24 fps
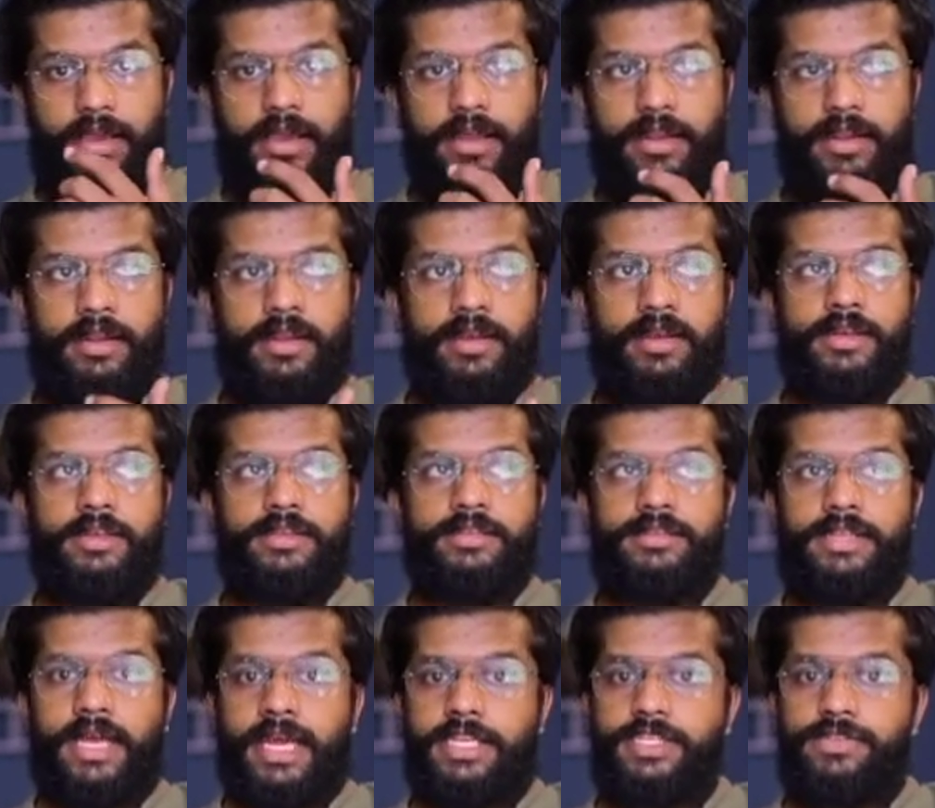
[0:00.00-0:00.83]
And
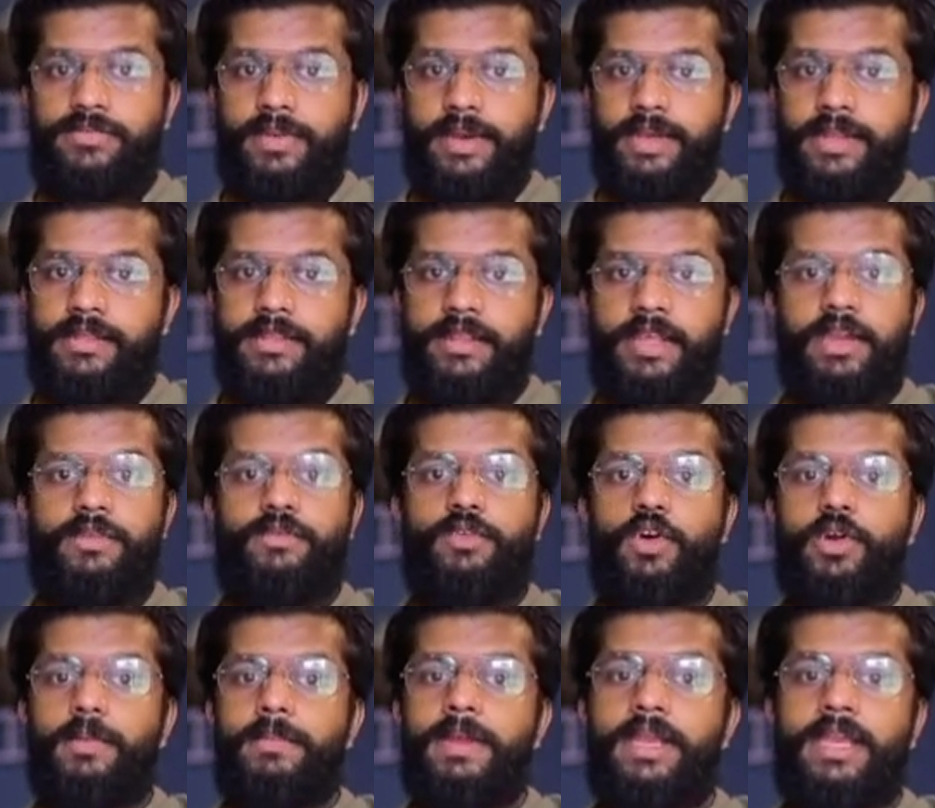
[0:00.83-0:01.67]
that's why they
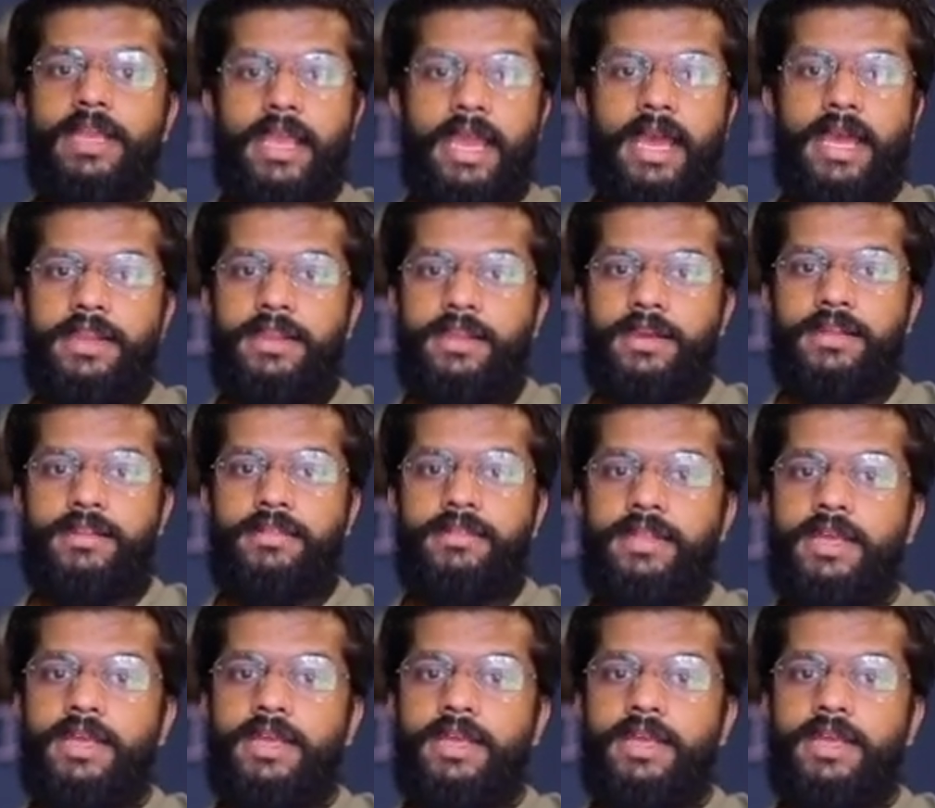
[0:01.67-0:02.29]
won't be carrier.